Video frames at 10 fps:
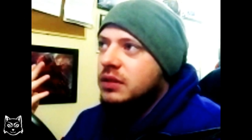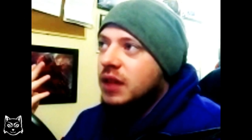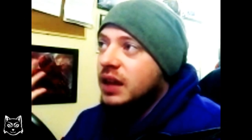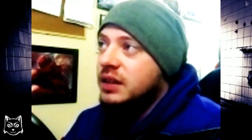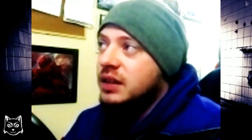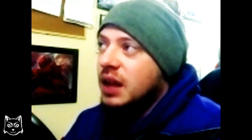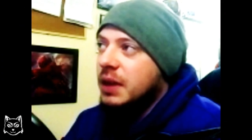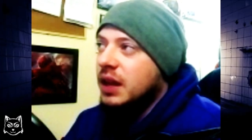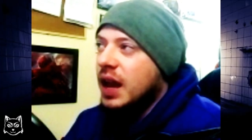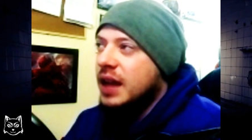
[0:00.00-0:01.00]
Because, like I
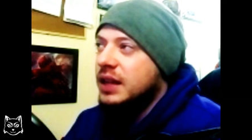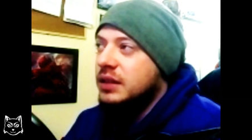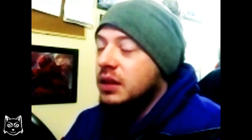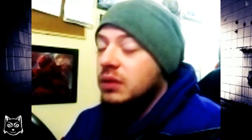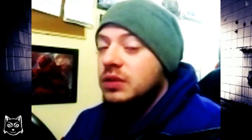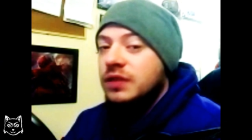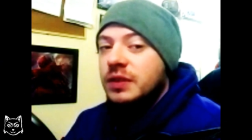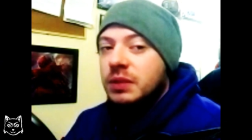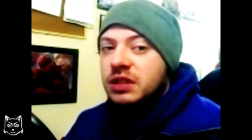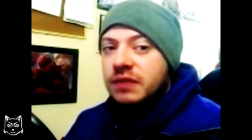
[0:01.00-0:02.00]
said, I mean, I
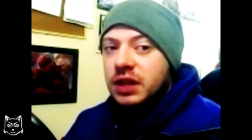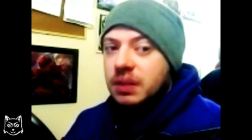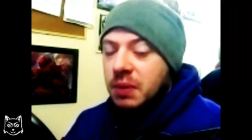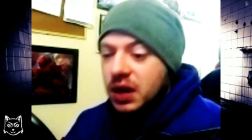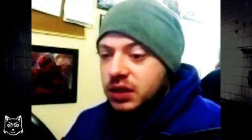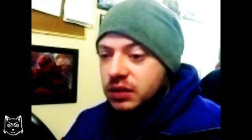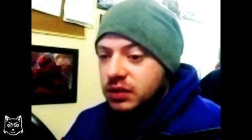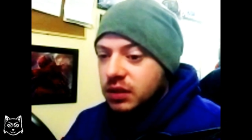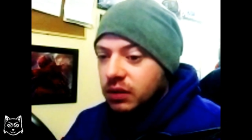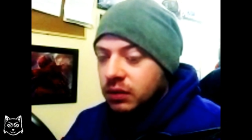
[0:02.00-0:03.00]
do suffer with severe
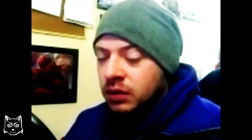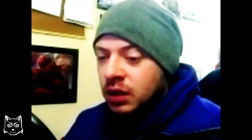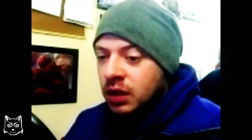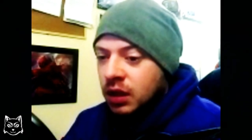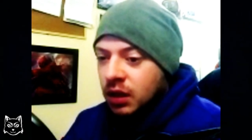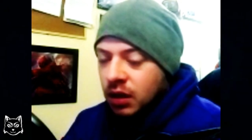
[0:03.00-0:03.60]
depression, so